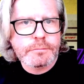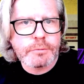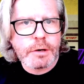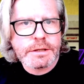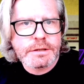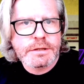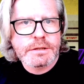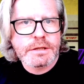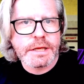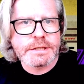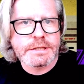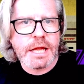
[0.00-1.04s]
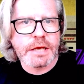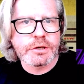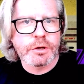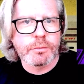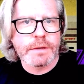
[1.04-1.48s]
right? like
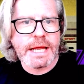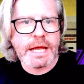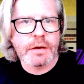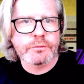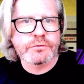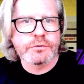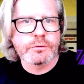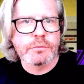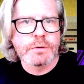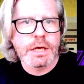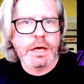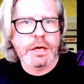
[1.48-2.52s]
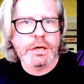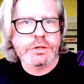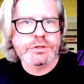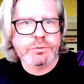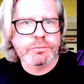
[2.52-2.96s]
not knowing how to uh,
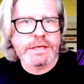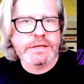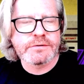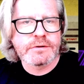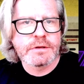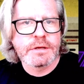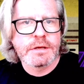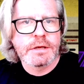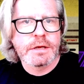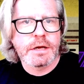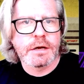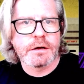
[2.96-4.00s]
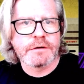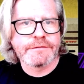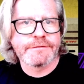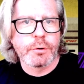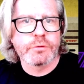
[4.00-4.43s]
treat uh,
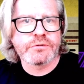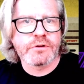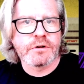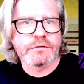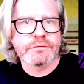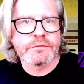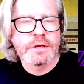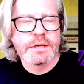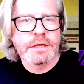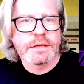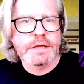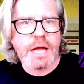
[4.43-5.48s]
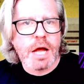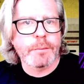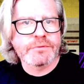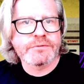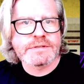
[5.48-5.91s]
folks of the
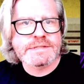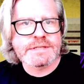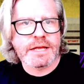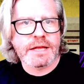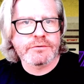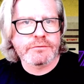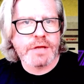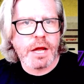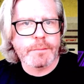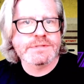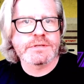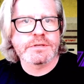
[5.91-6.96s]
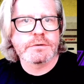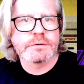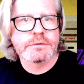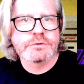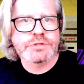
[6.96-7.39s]
opposite sex or the opposite
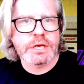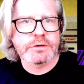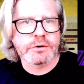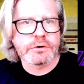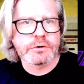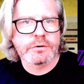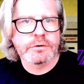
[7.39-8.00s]
gender.